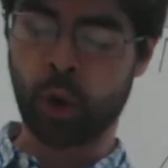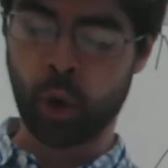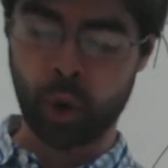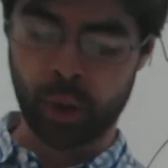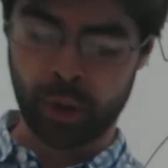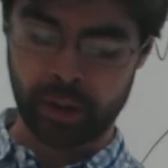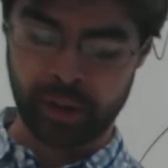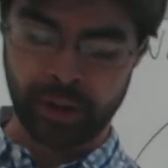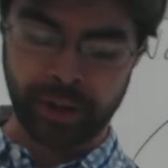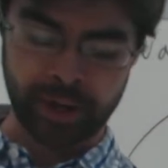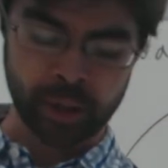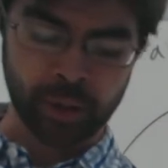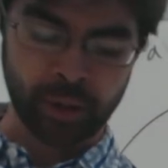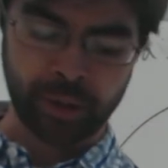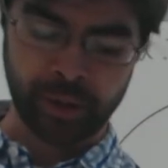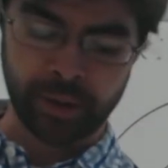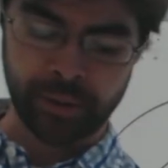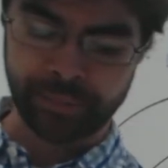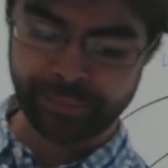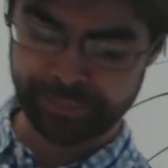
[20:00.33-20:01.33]
a core
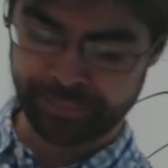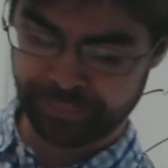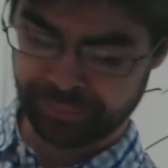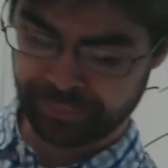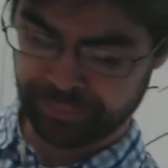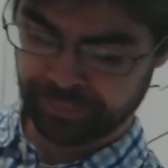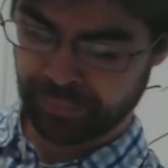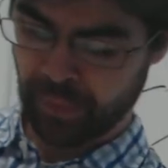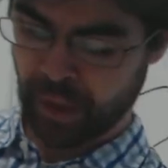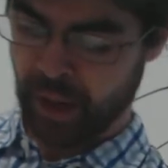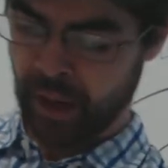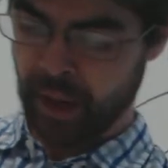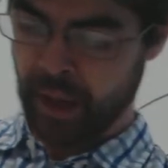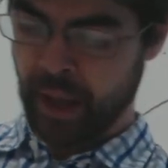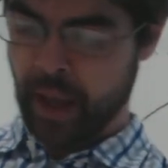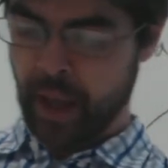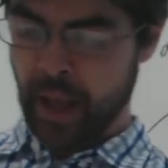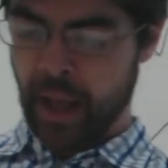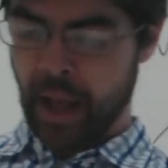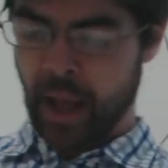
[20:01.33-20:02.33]
electron.
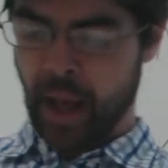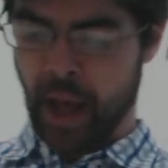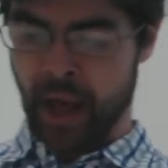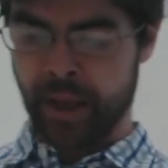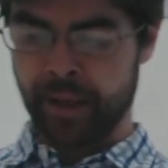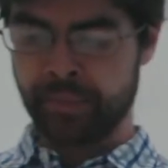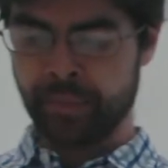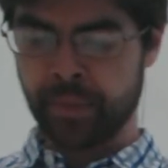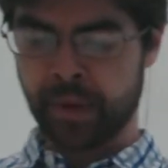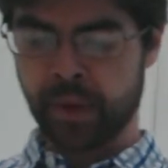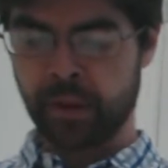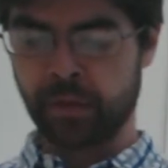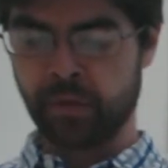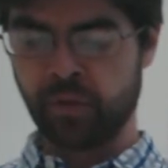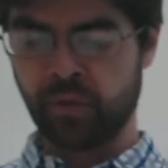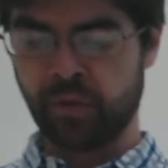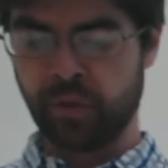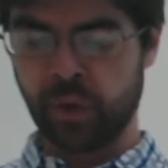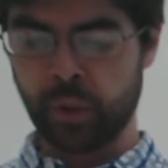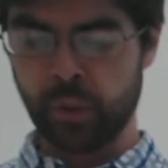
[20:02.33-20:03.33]
I'm
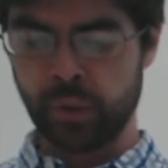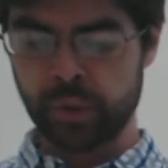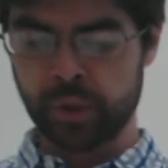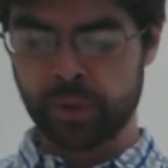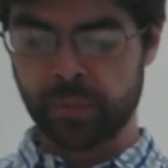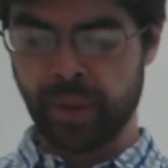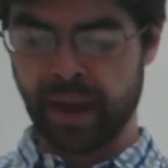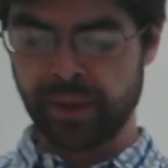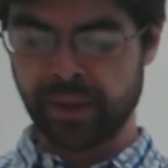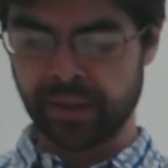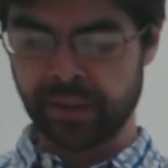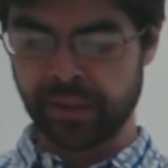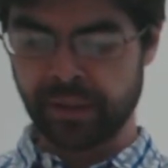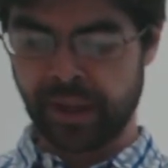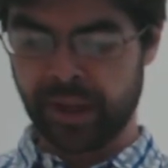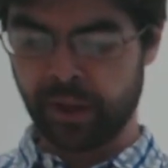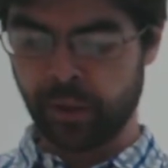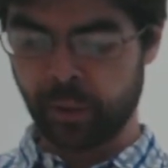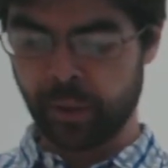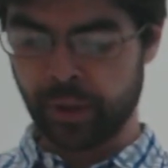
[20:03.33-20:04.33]
confused by the
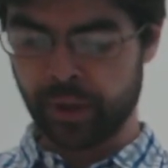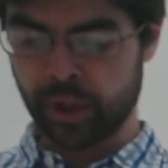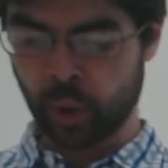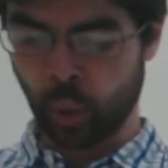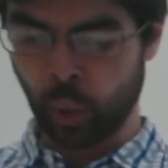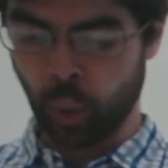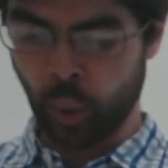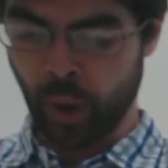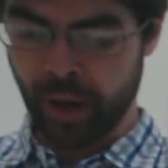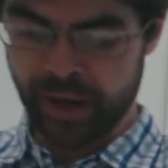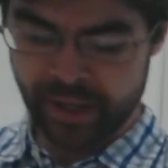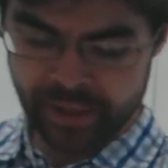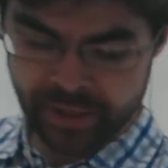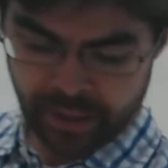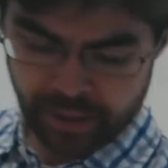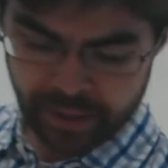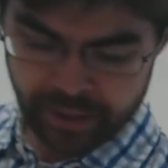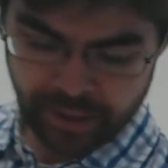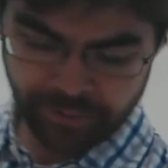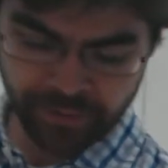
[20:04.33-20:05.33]
language. What is
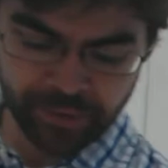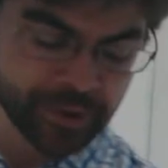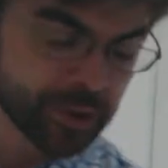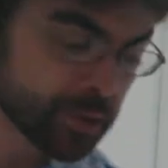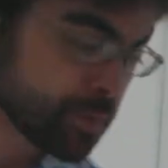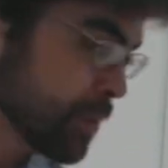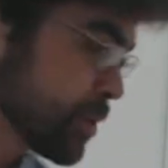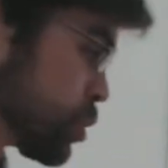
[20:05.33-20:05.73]
the difference